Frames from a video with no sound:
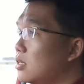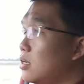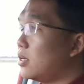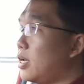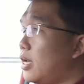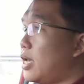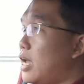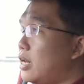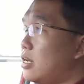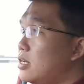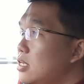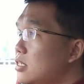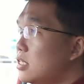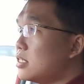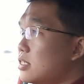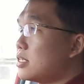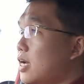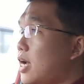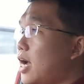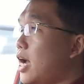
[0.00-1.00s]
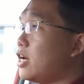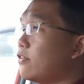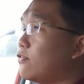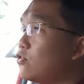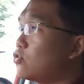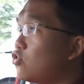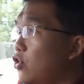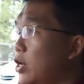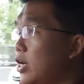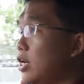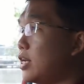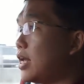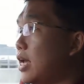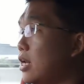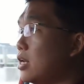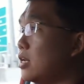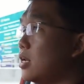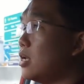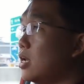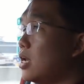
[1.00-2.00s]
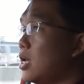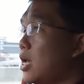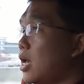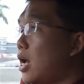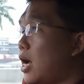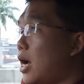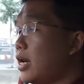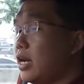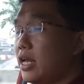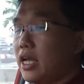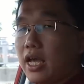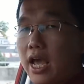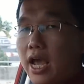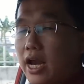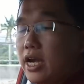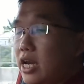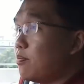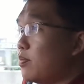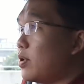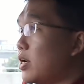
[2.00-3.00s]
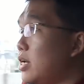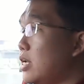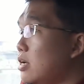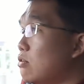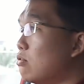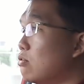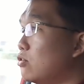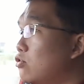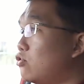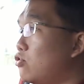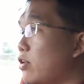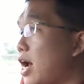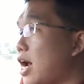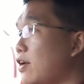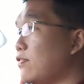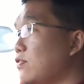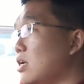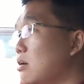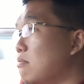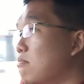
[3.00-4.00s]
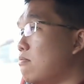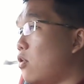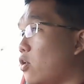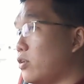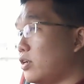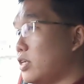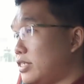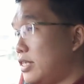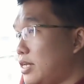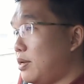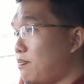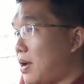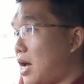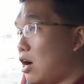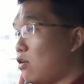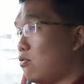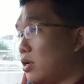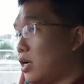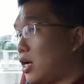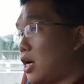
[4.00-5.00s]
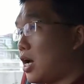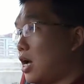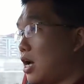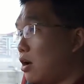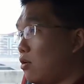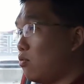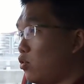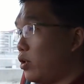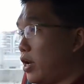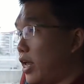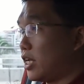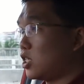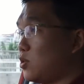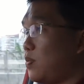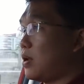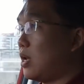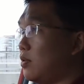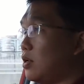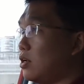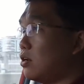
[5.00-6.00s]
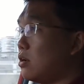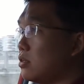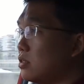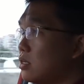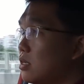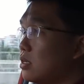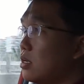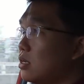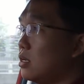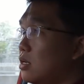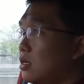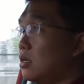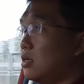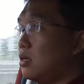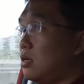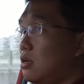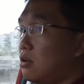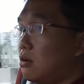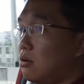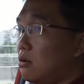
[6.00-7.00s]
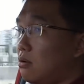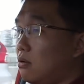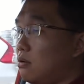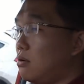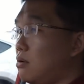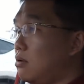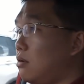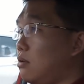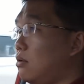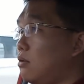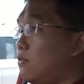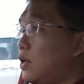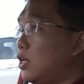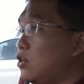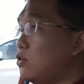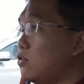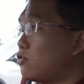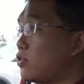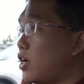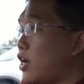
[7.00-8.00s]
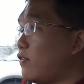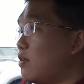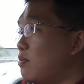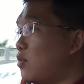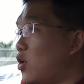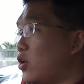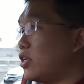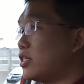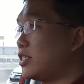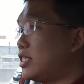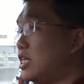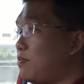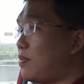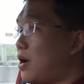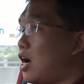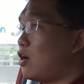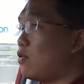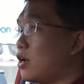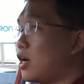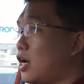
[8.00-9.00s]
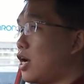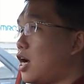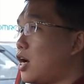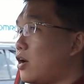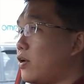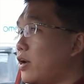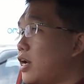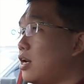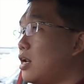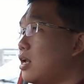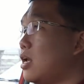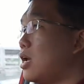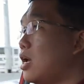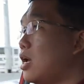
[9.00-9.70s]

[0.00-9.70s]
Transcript: Okay, and this is the kind of trait that I think anybody who drives a modestly powered car would expect, because, you know, when you drive a modestly powered car, right,